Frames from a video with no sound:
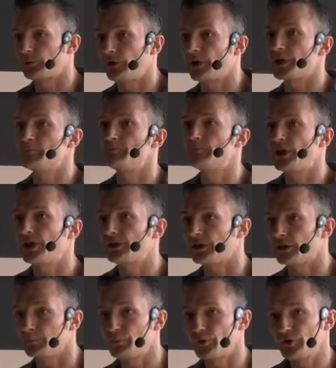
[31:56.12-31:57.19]
when I'm
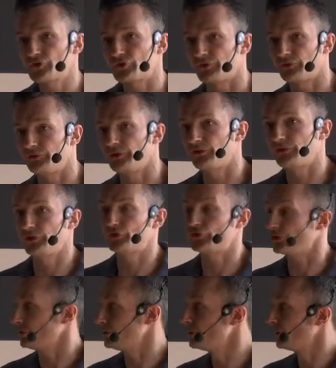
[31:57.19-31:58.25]
making purchase
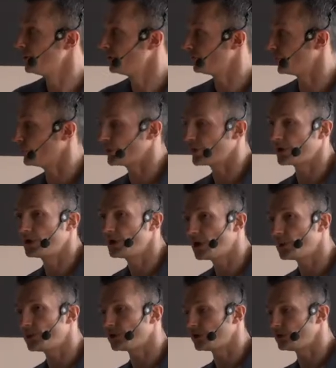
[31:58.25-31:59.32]
decision? So when I'm
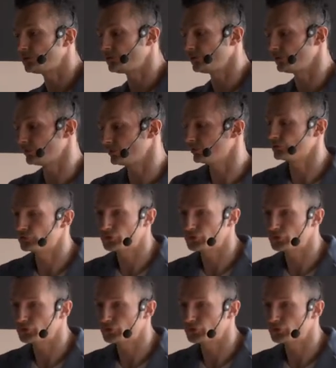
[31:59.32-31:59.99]
going into